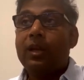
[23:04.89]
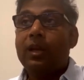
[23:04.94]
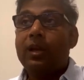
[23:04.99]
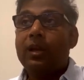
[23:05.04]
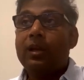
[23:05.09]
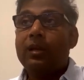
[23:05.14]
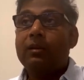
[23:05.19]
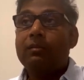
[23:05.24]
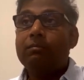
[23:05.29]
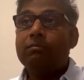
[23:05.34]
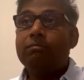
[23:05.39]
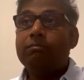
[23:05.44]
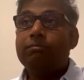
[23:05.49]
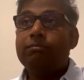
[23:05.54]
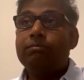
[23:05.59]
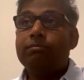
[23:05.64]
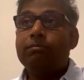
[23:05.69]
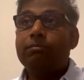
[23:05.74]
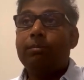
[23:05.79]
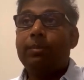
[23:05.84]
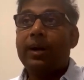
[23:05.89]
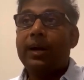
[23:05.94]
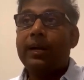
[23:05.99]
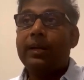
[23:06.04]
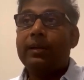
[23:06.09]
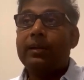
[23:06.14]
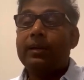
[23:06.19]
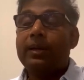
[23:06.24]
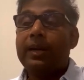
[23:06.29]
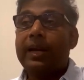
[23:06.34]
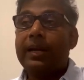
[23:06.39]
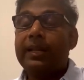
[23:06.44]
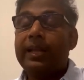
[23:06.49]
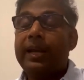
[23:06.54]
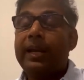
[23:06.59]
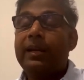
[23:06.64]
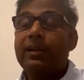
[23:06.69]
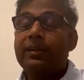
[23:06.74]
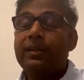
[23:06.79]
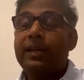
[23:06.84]
But at
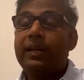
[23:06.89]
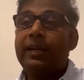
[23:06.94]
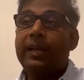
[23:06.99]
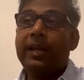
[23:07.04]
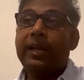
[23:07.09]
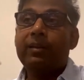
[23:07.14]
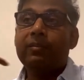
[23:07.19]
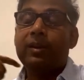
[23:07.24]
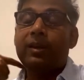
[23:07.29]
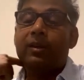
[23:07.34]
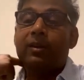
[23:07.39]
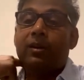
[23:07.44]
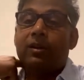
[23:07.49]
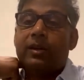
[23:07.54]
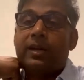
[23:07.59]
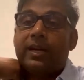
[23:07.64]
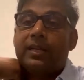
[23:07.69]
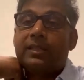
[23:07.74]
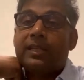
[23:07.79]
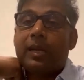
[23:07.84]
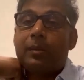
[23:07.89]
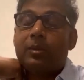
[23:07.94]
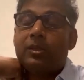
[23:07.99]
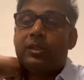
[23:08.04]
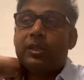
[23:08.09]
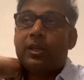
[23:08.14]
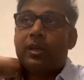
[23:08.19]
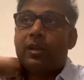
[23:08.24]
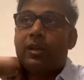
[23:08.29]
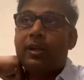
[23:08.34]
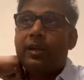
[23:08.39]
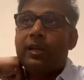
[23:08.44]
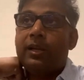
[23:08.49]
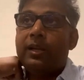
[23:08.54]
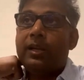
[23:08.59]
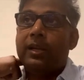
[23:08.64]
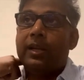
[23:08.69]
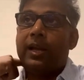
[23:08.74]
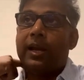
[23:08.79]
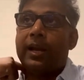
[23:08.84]
the end of the day, when you look at
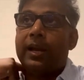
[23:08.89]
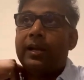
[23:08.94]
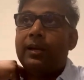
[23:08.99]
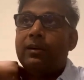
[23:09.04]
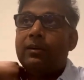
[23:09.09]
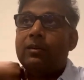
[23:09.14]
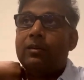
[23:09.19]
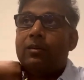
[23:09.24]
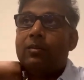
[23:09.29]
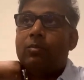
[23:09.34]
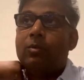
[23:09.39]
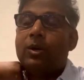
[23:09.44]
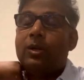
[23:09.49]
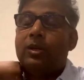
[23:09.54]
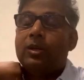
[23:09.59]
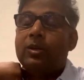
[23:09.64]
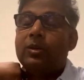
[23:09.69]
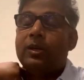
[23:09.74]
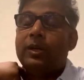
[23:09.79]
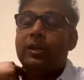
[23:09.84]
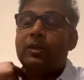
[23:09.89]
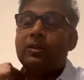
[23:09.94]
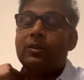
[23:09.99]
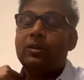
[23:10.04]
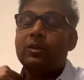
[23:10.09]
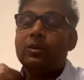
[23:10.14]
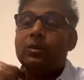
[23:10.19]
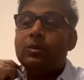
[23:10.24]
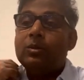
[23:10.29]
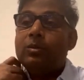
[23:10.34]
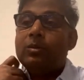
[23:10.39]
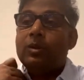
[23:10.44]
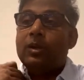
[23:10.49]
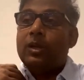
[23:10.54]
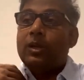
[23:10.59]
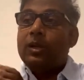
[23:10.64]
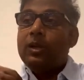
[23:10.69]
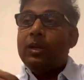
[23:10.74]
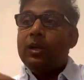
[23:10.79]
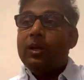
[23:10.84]
cybersecurity and what you need to do,
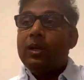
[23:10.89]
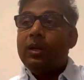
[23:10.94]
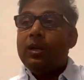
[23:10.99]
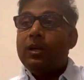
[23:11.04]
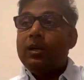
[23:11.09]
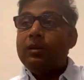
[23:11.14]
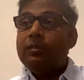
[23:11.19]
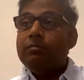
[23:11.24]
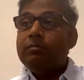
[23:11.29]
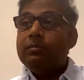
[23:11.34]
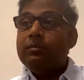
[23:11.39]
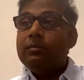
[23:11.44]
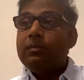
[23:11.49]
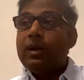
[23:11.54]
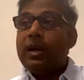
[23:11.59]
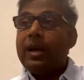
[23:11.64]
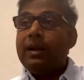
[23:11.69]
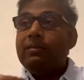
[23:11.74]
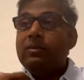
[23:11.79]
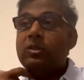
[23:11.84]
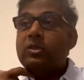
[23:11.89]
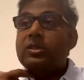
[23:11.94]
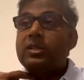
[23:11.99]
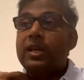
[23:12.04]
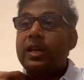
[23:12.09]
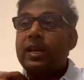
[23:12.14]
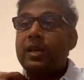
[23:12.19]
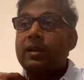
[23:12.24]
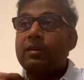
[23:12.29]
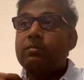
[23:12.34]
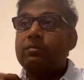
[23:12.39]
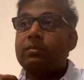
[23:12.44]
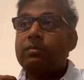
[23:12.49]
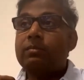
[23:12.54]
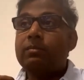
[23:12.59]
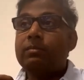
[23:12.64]
I would say